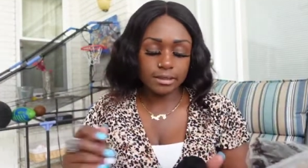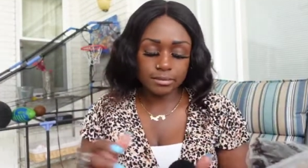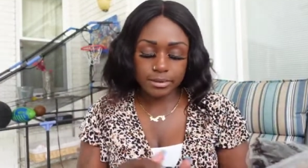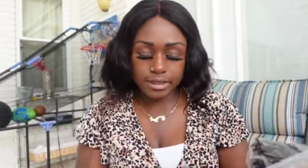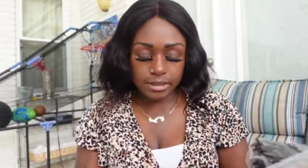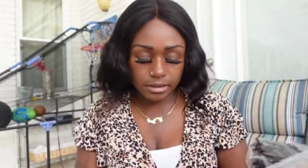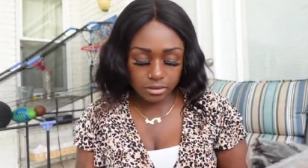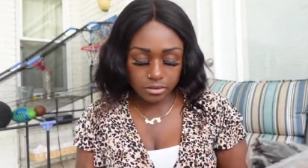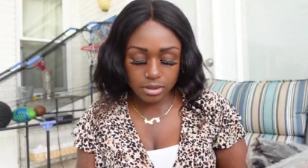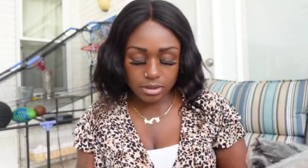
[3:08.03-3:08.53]

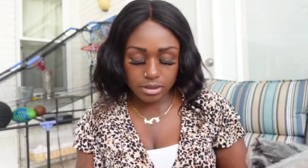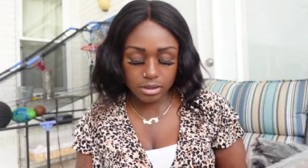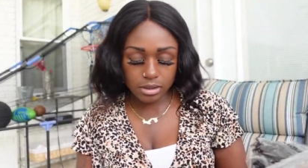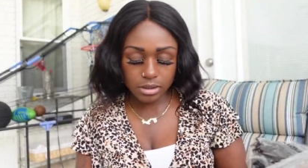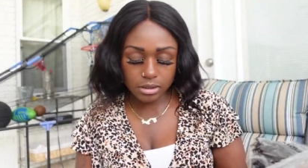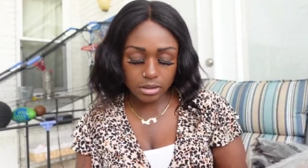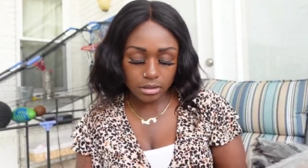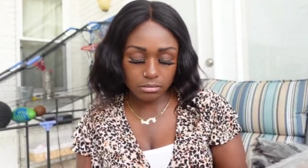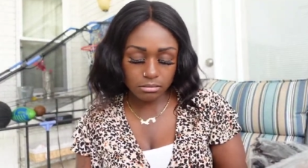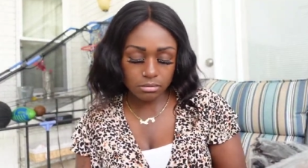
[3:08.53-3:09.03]
measuring
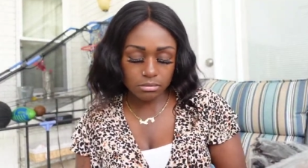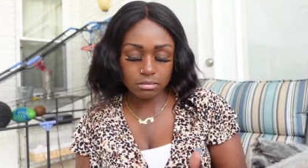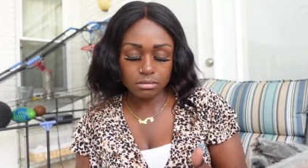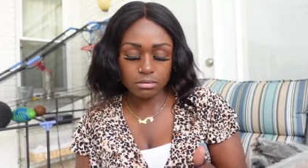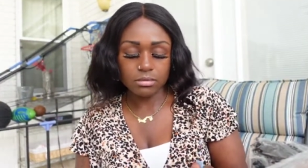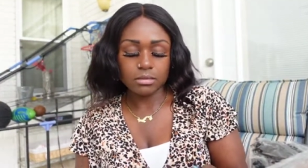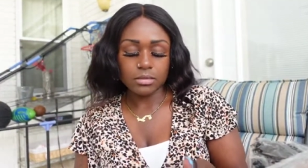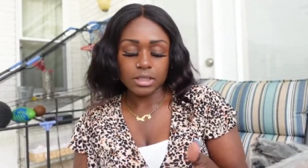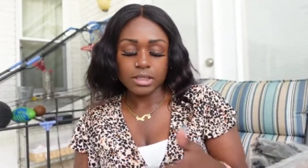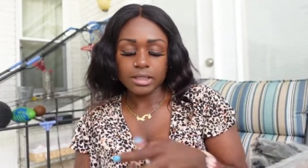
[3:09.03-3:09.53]
tape
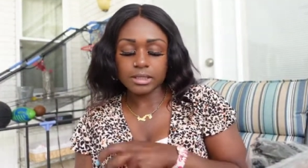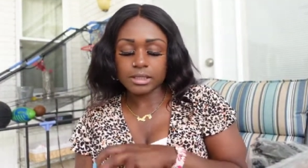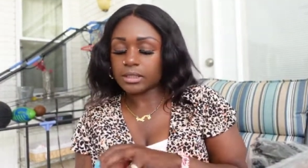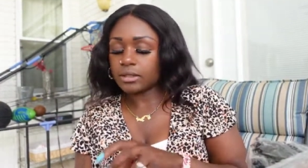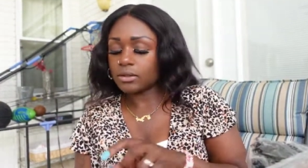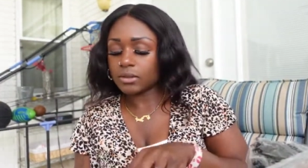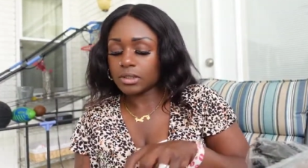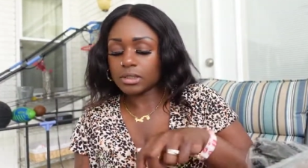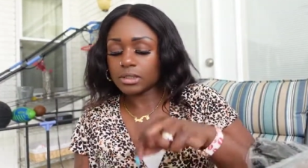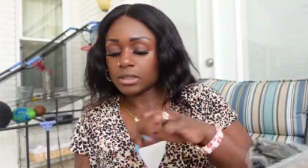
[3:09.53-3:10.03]
with me.